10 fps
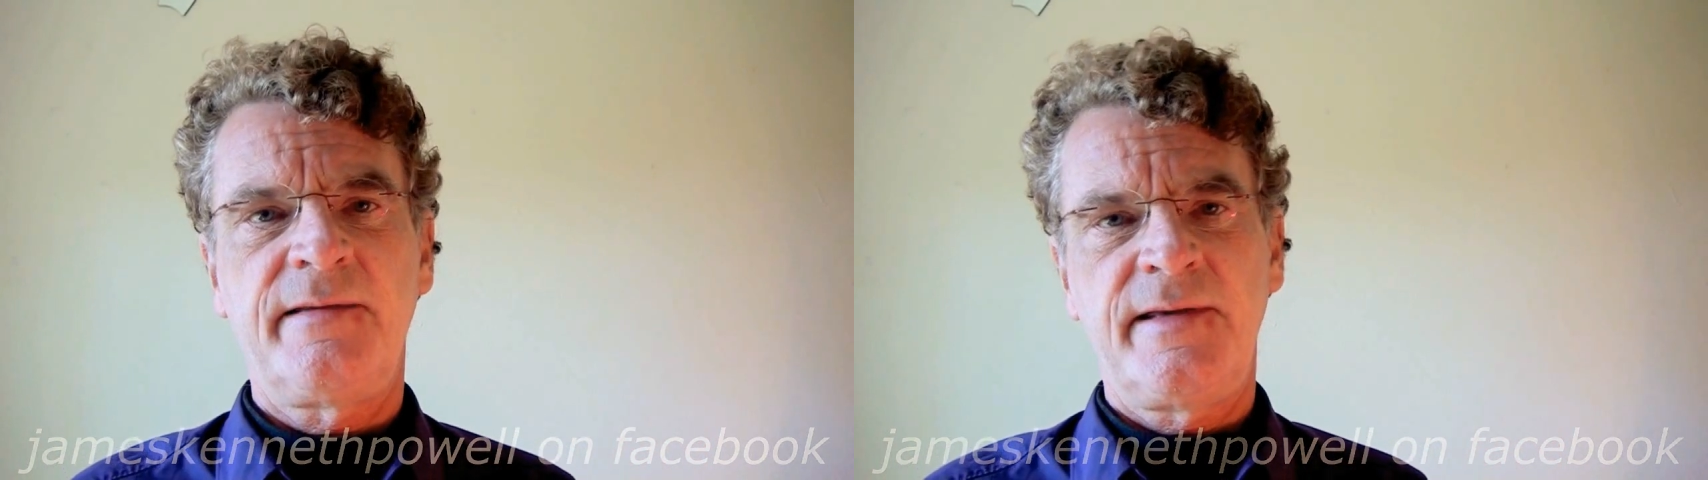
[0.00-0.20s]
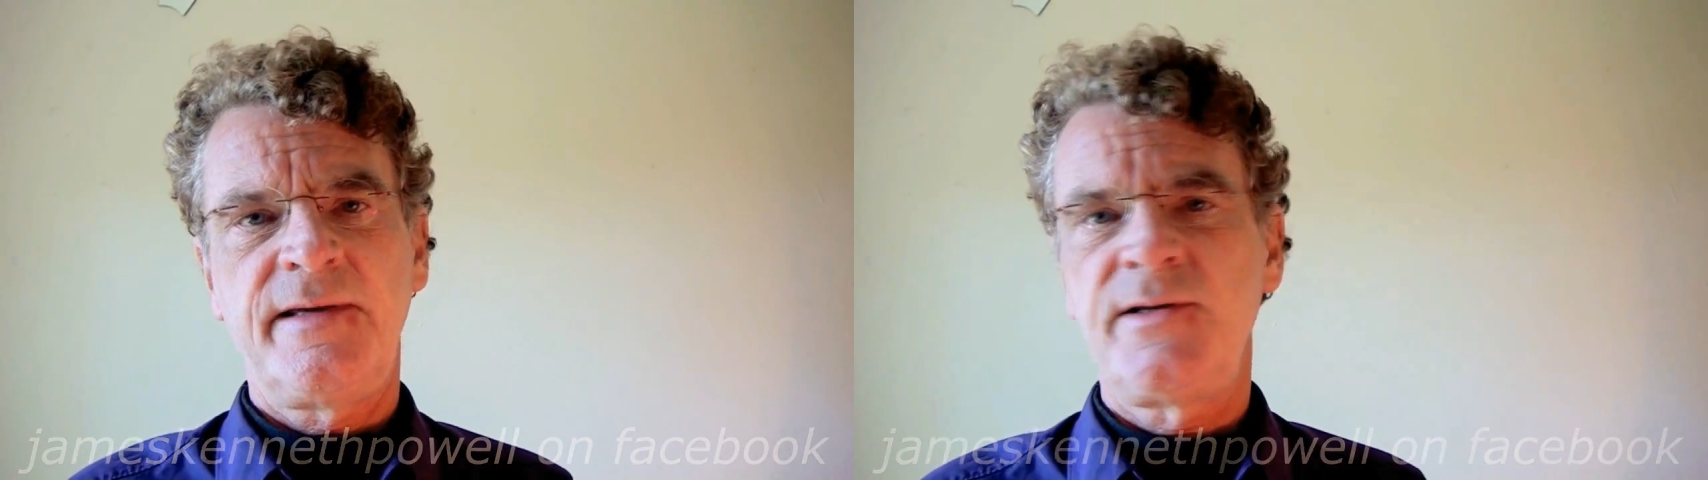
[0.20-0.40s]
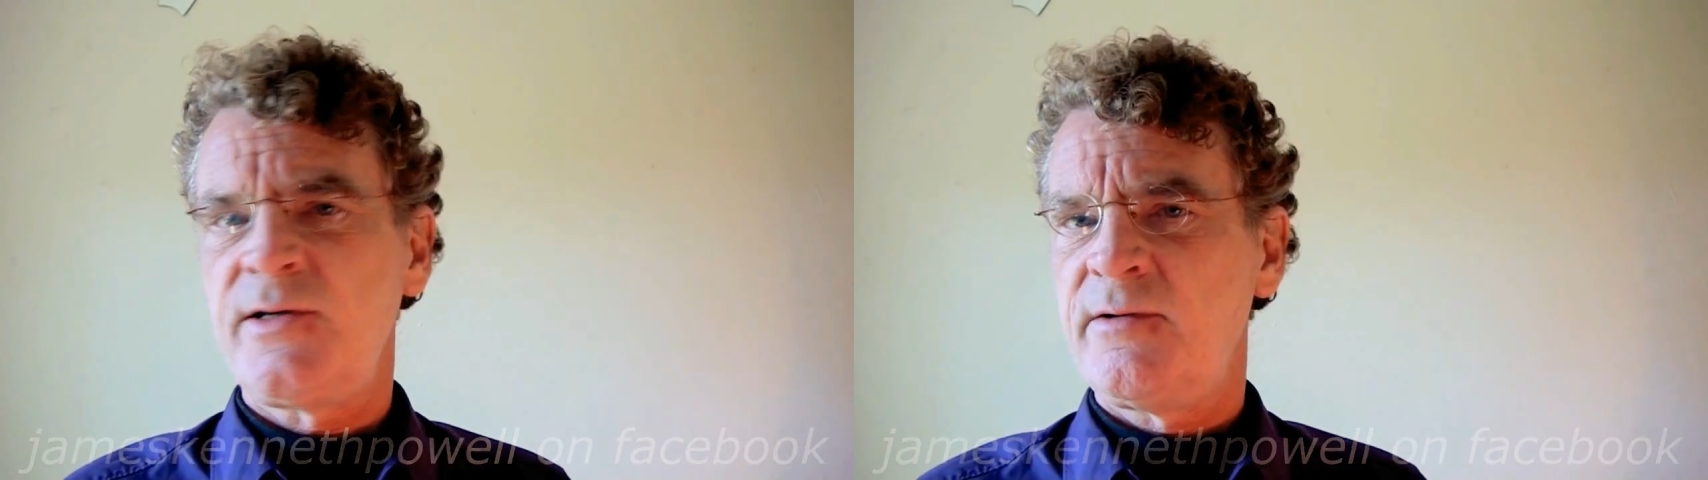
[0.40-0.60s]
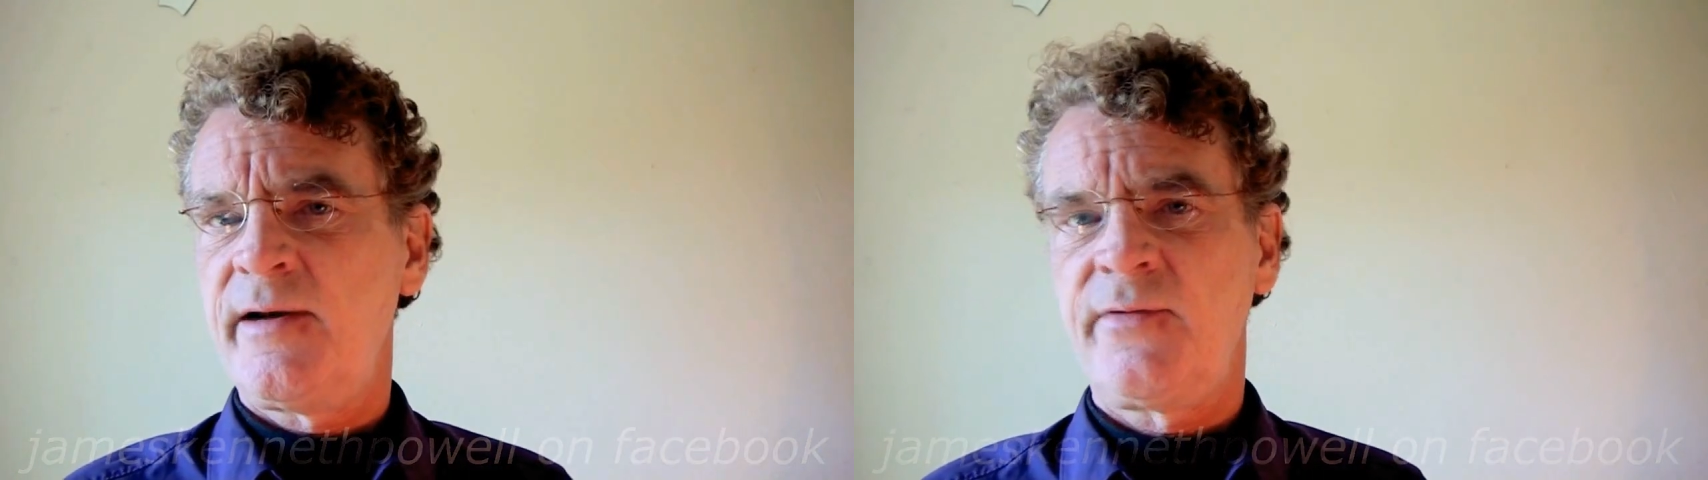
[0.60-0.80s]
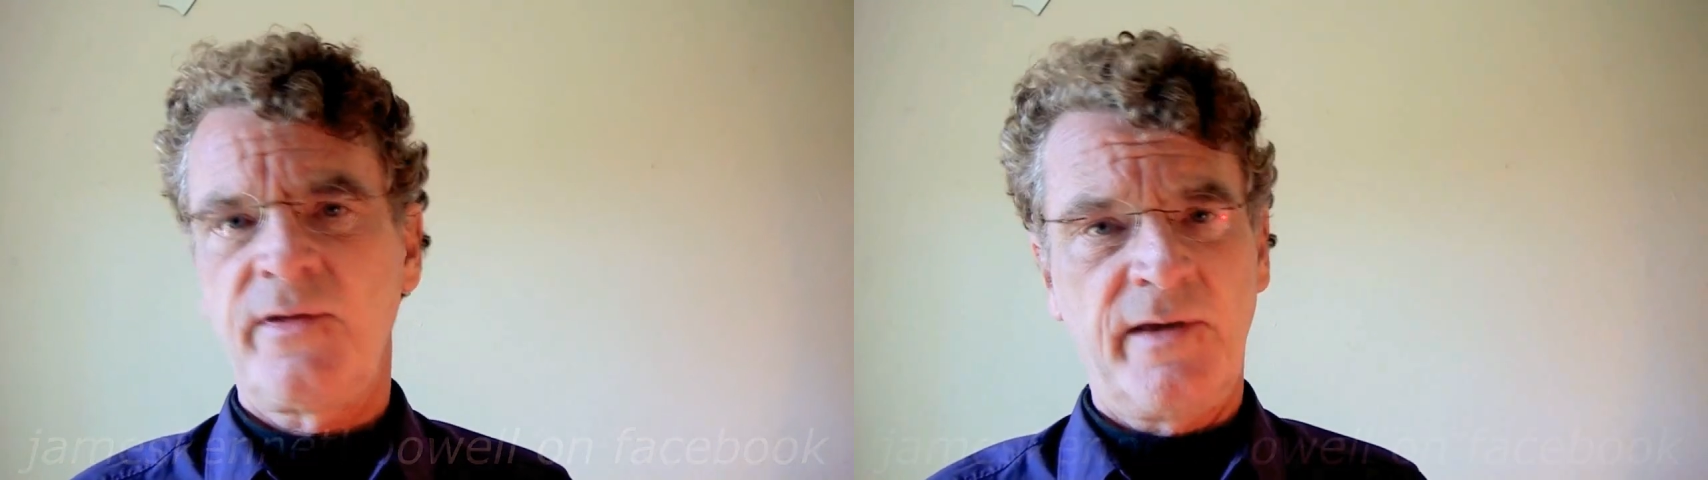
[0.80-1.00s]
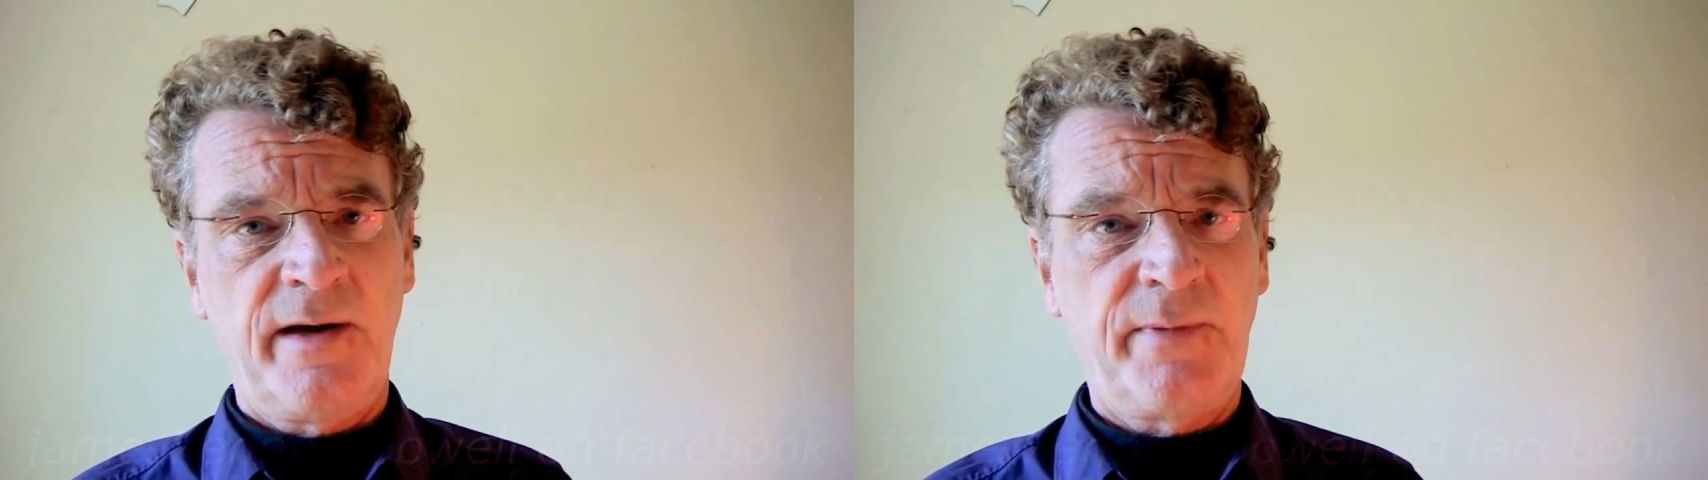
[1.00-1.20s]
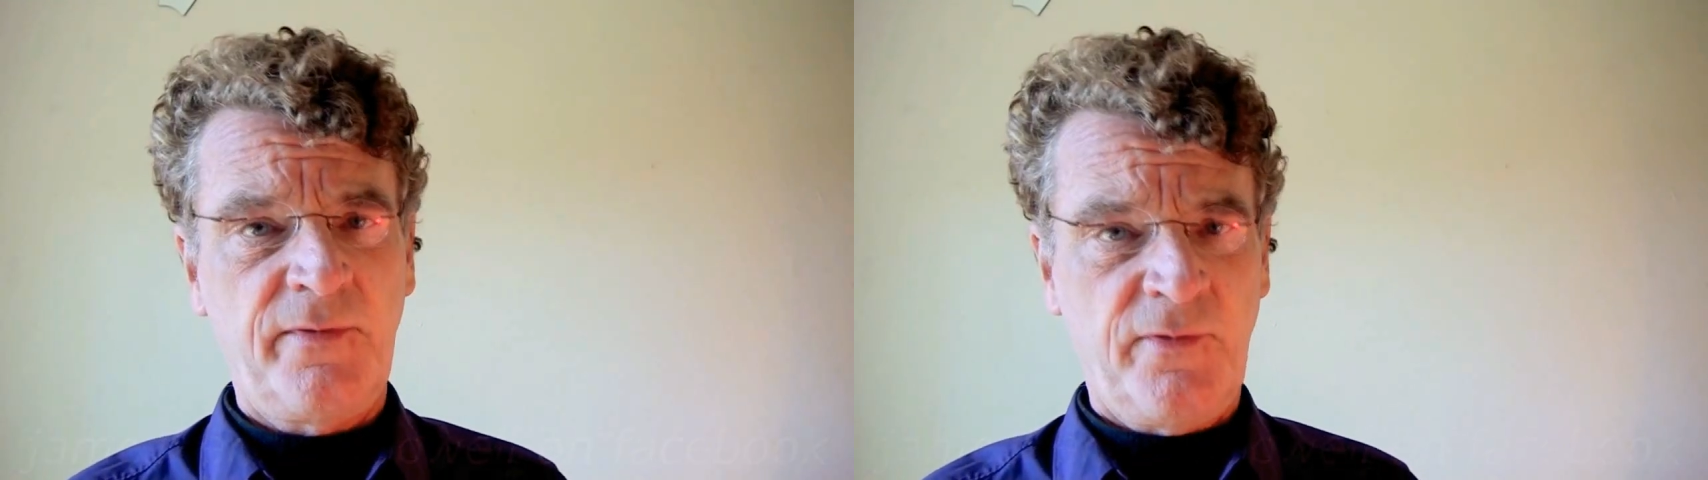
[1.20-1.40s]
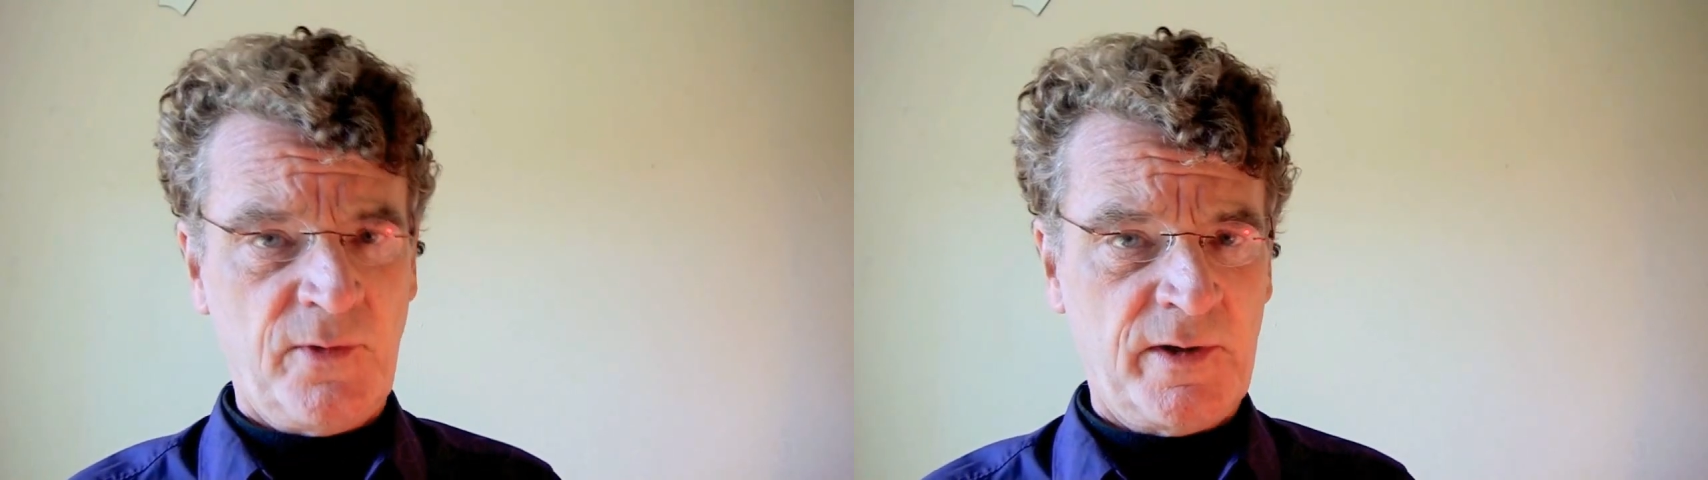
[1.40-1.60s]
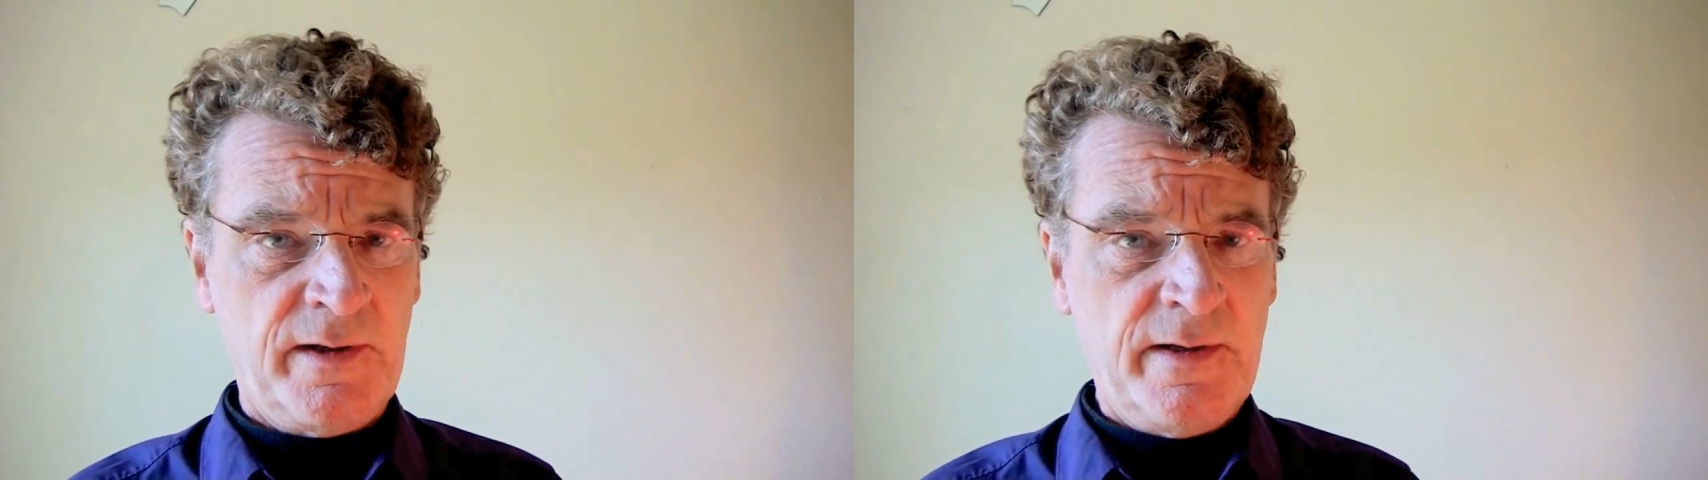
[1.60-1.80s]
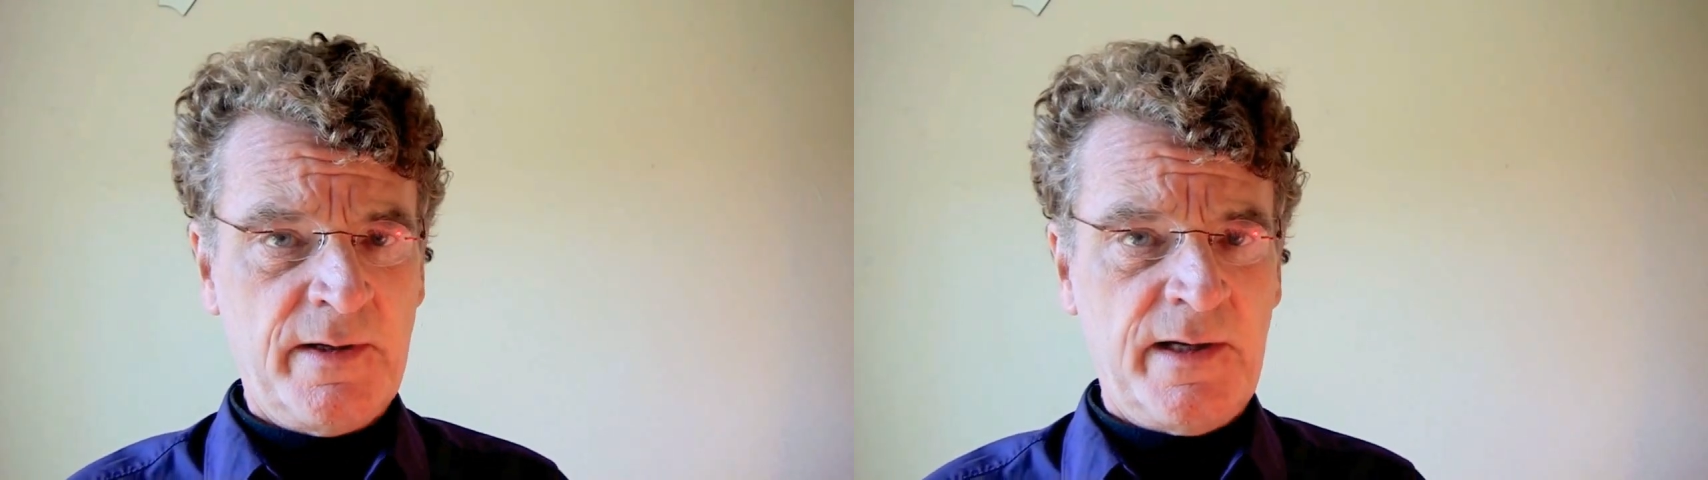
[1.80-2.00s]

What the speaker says: things you never thought before.